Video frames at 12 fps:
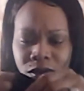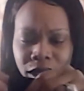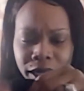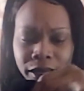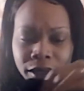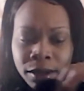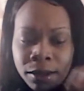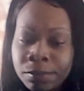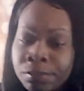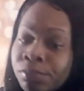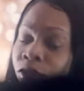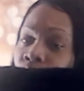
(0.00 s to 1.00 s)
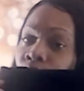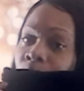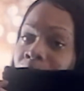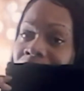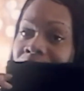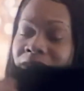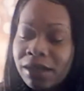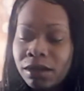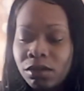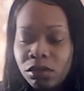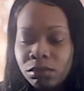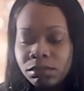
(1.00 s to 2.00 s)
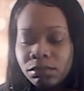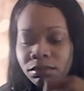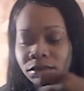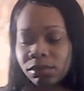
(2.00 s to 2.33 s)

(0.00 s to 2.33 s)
So, like, you can make these at home.